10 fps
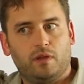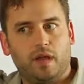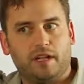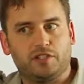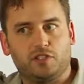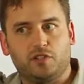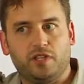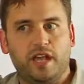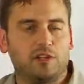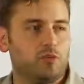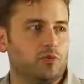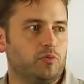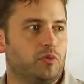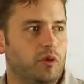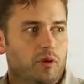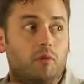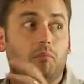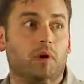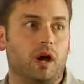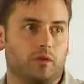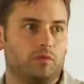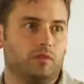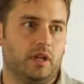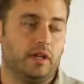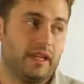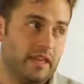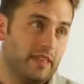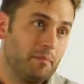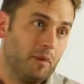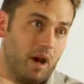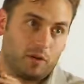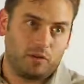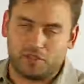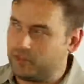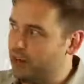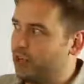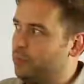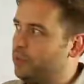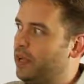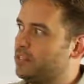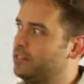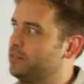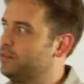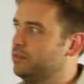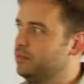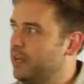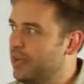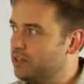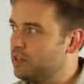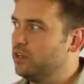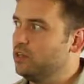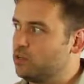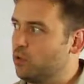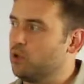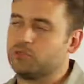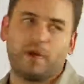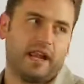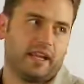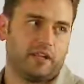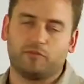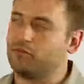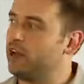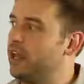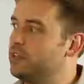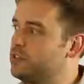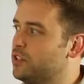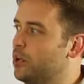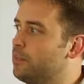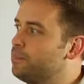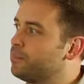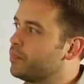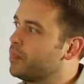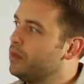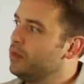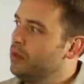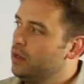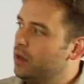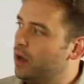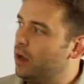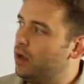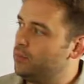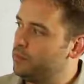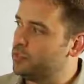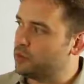access to the attribute model. And again, that model is very complex. It has source, backend, and front end. So the